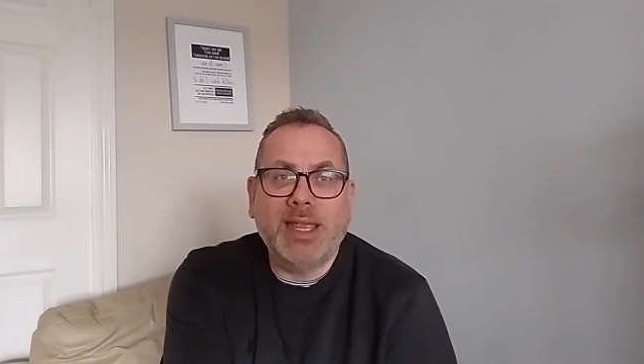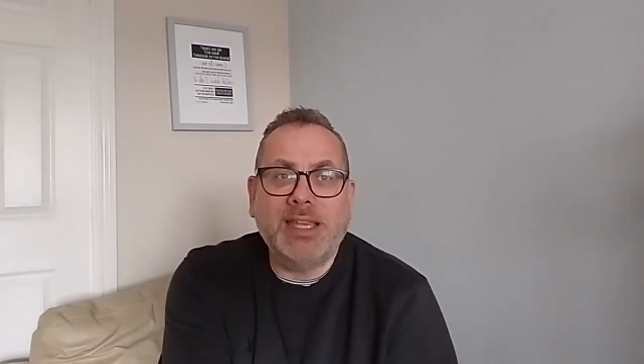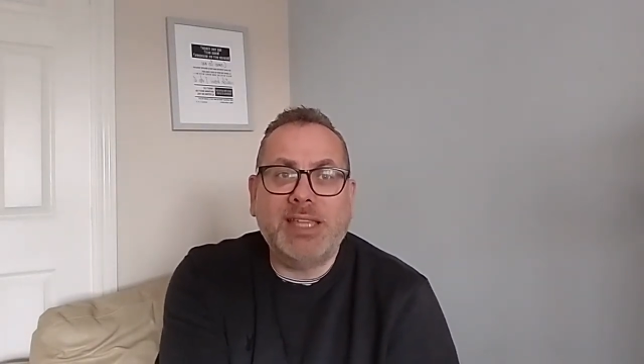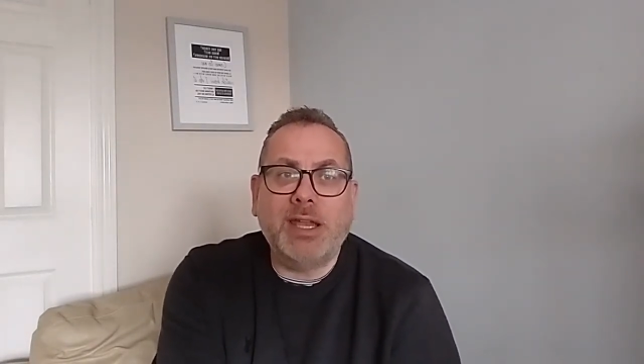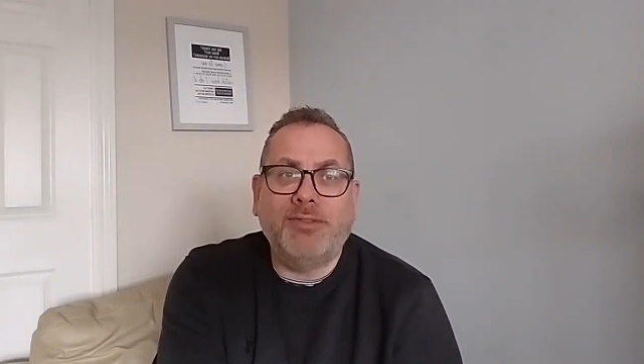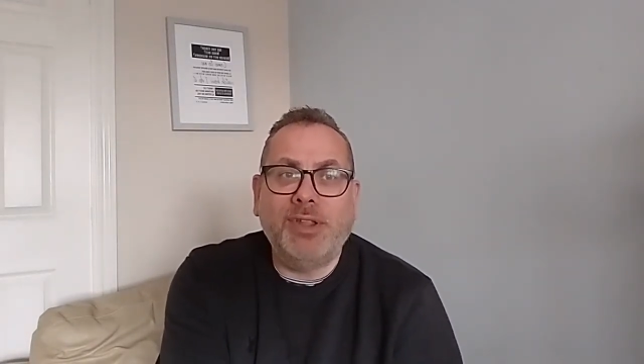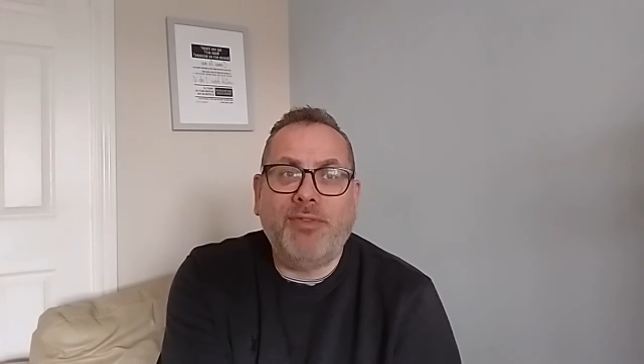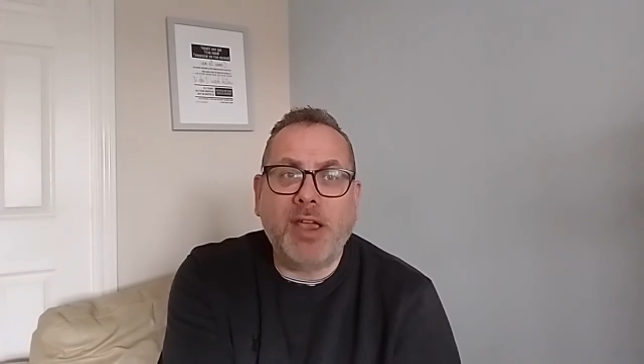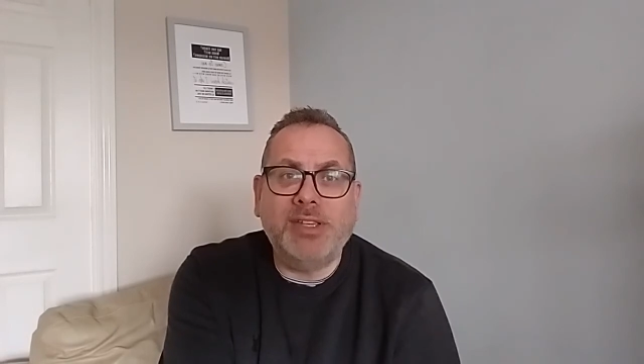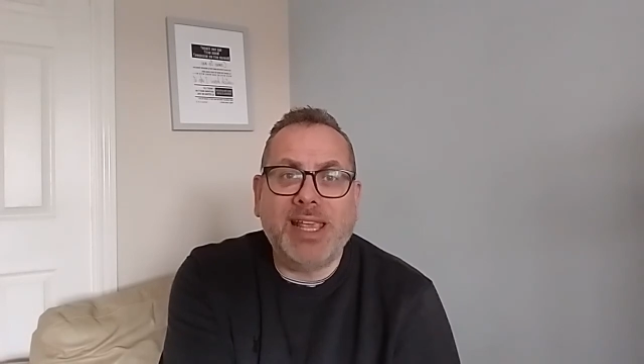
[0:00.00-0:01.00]
Instead of
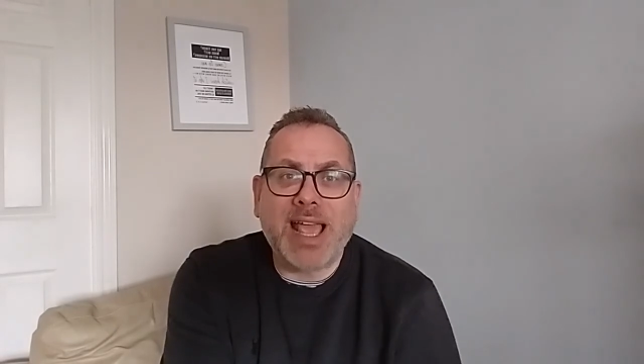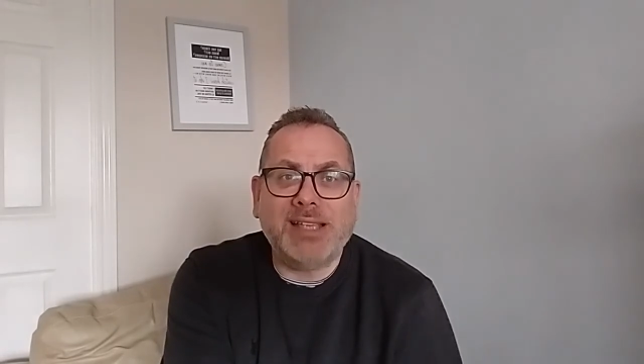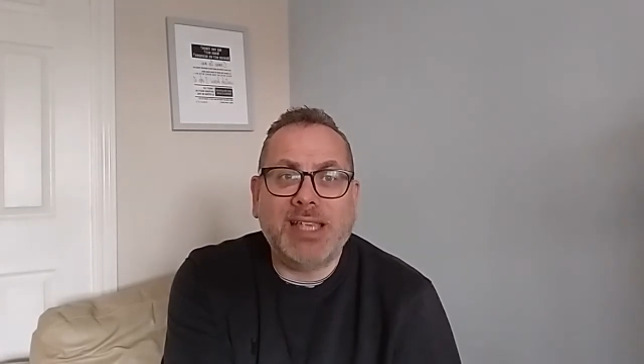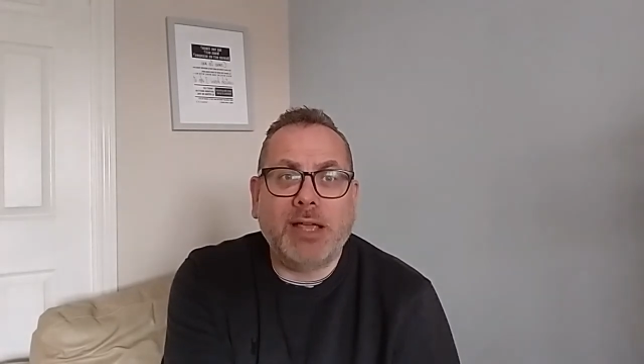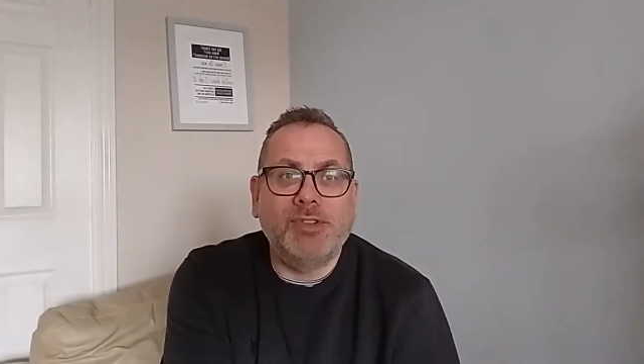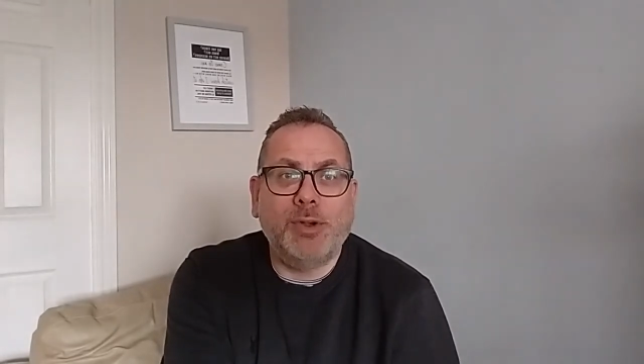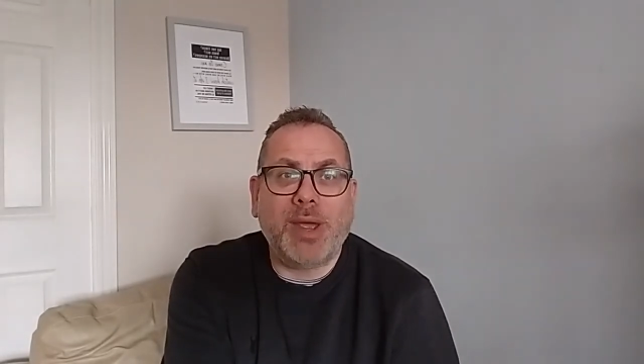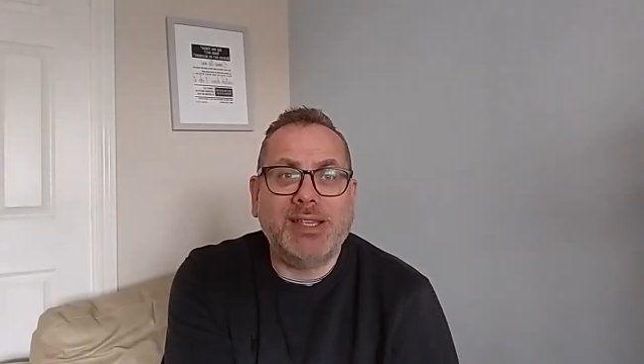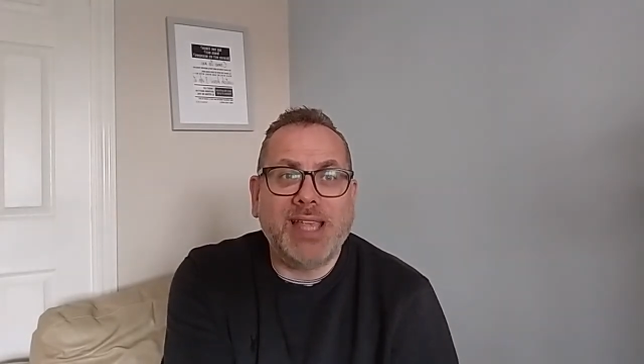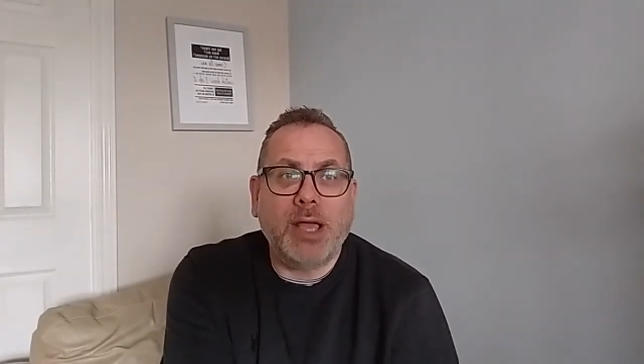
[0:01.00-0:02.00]
devoting ourselves to
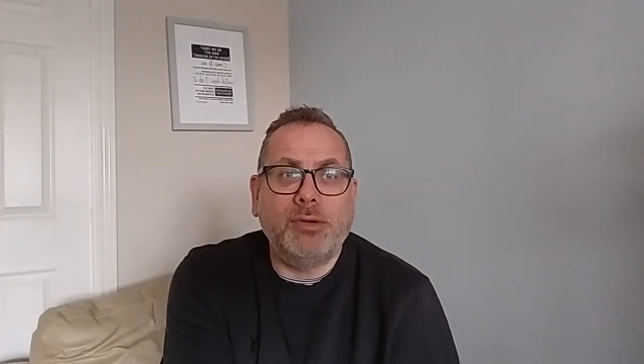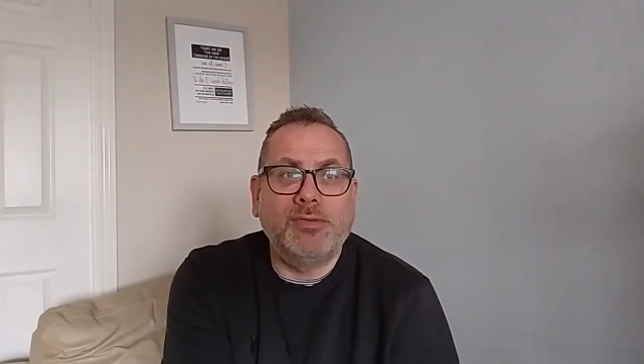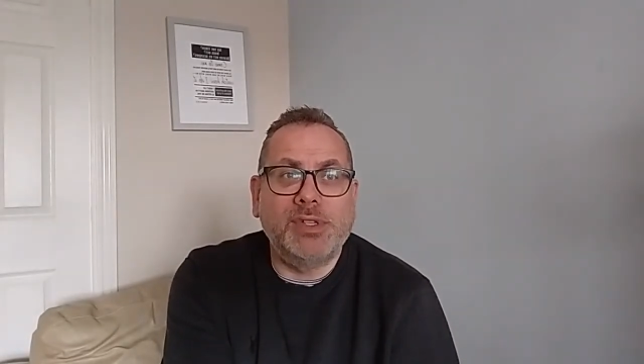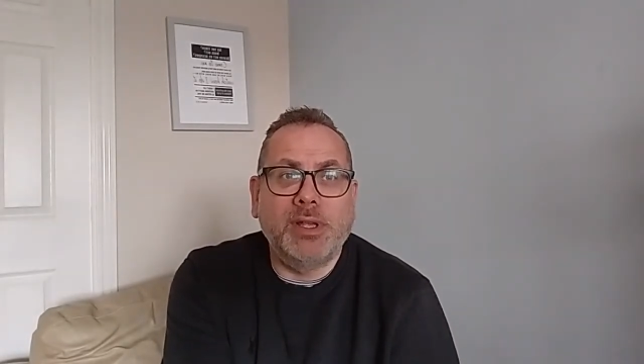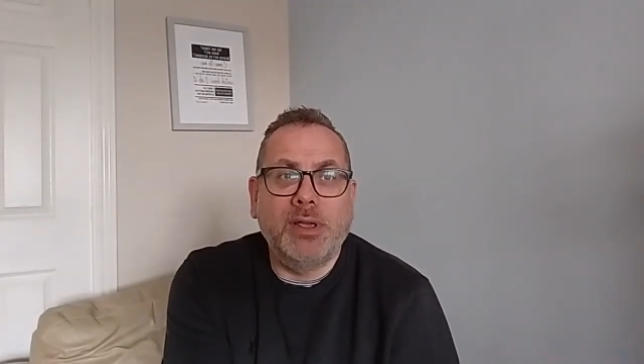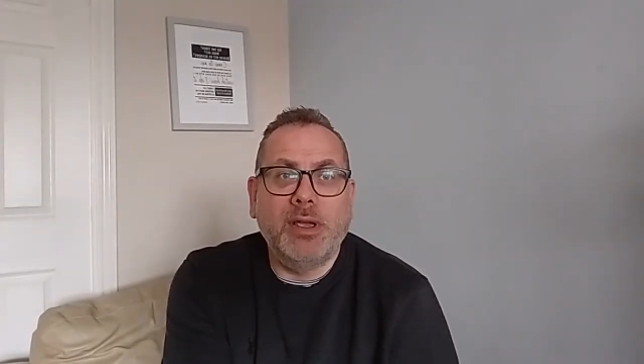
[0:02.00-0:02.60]
ourselves,